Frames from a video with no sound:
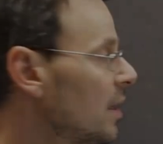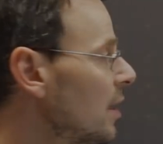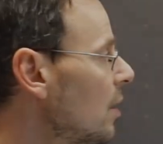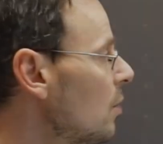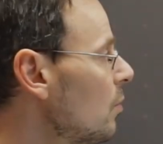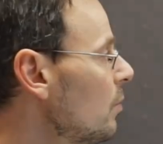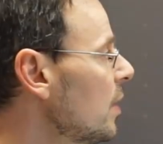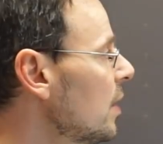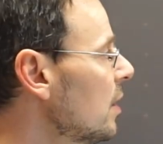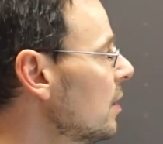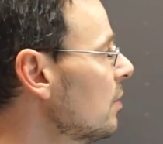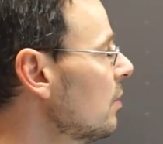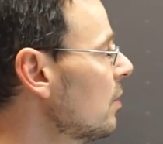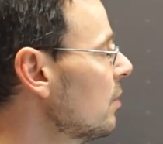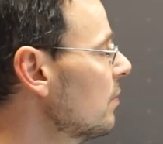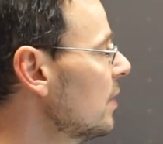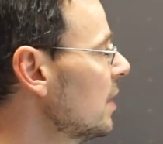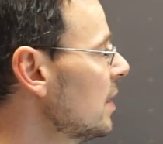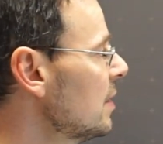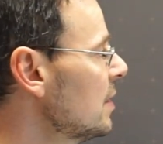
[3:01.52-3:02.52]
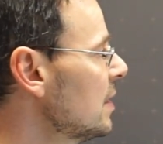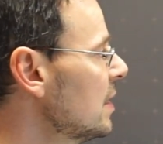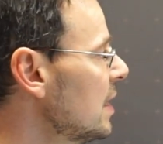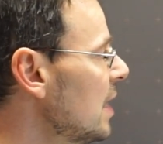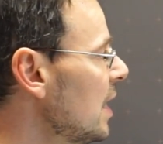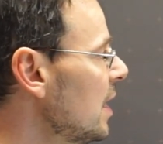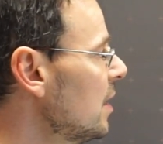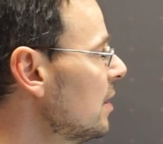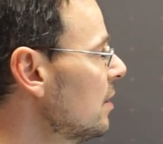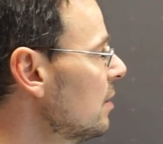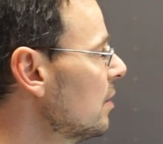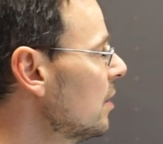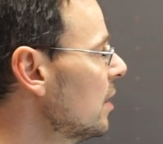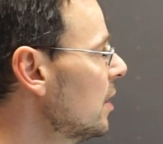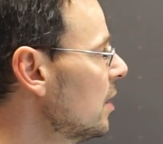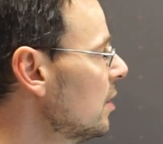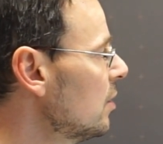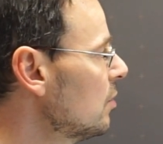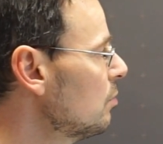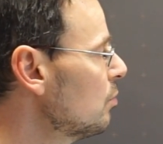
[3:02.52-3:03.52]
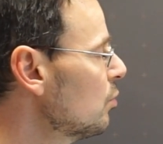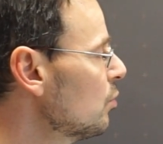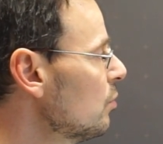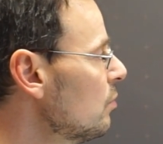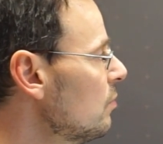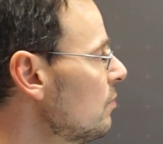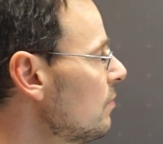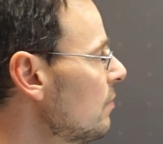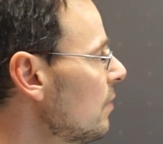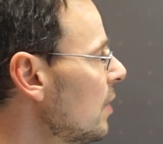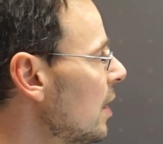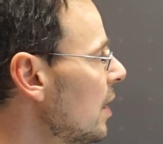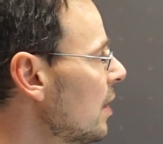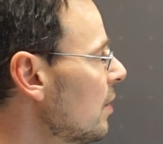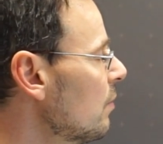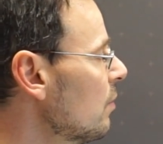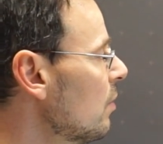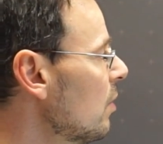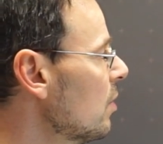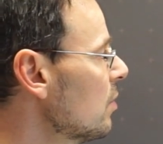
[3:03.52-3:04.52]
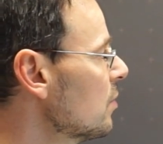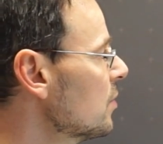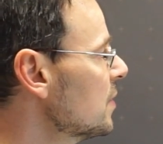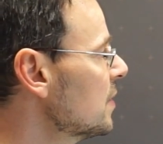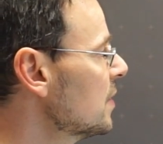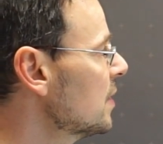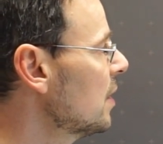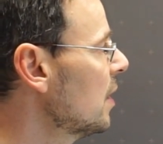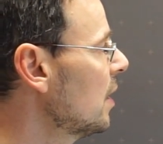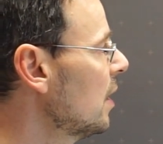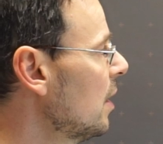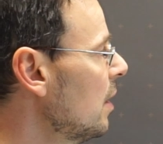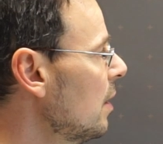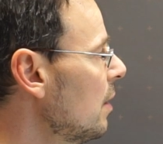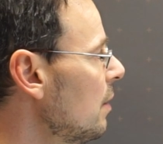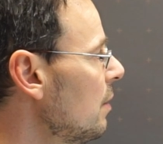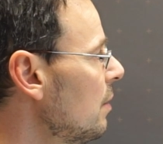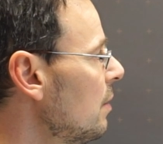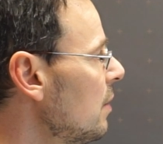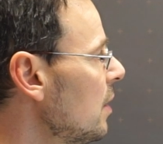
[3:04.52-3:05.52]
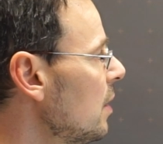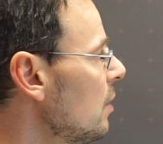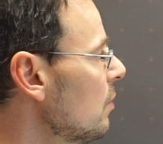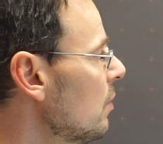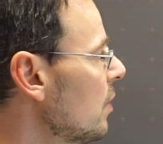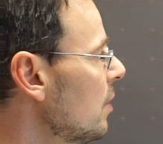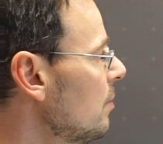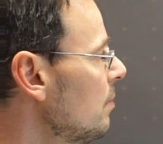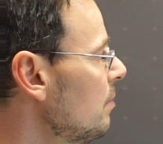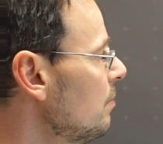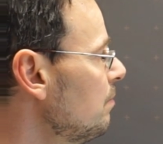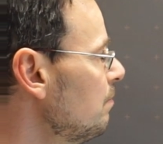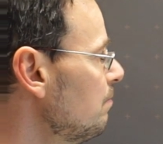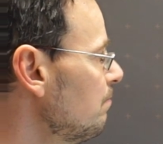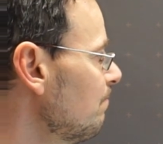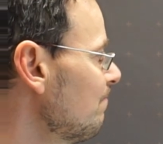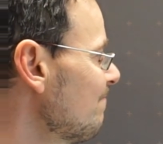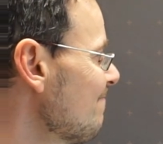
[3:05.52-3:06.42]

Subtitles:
now we can already state and prove Lagrange's theorem.